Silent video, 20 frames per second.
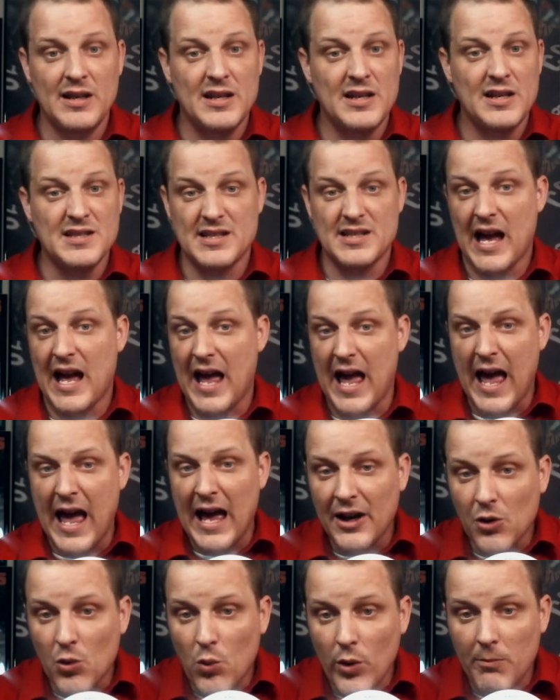He's got
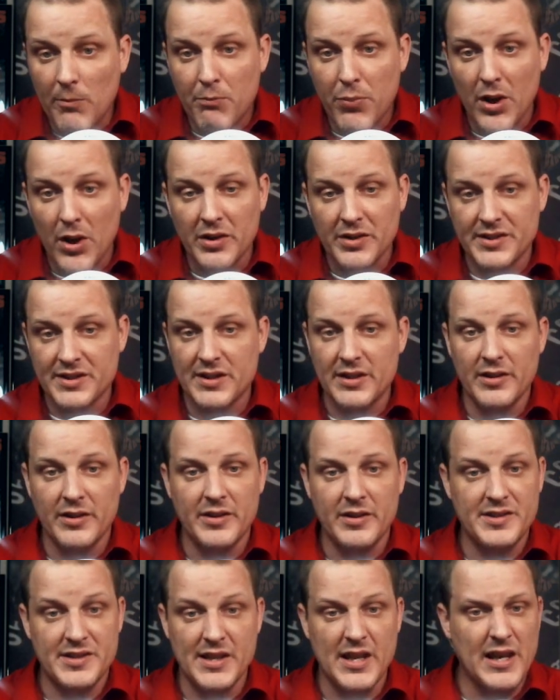adequate ball
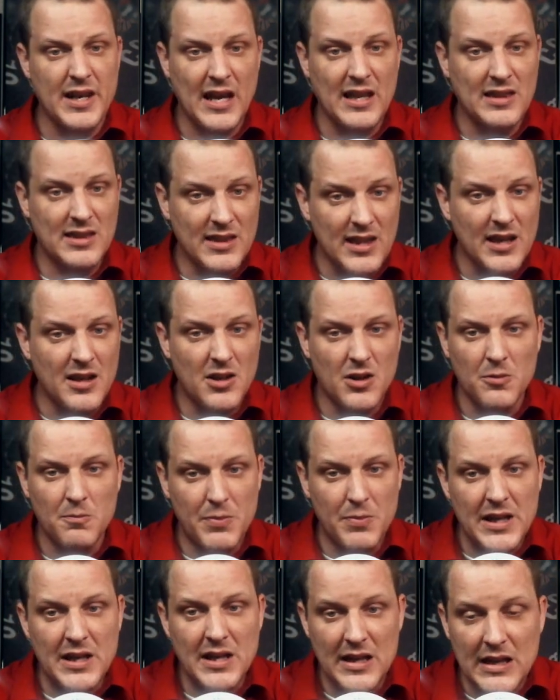skills that I think could
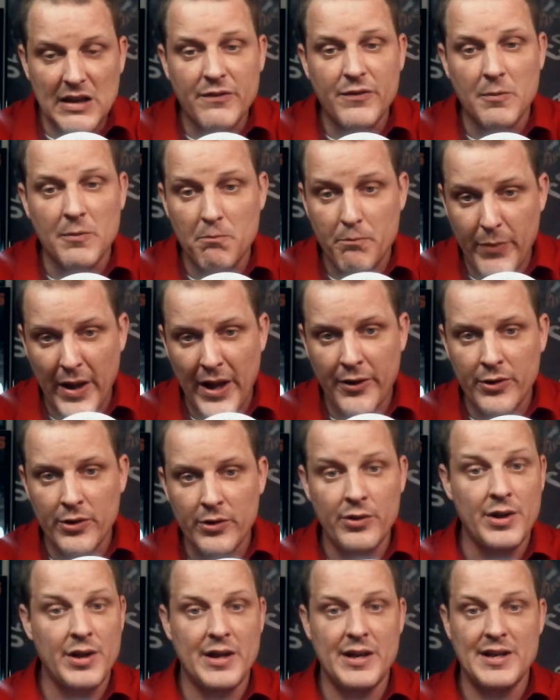be even
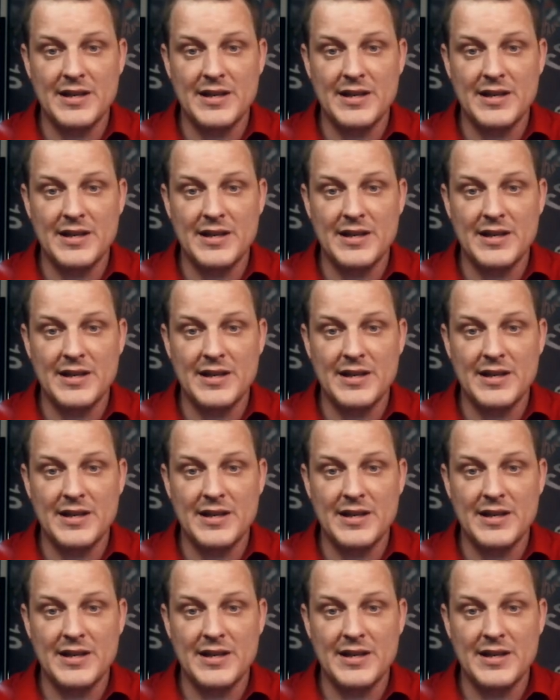better.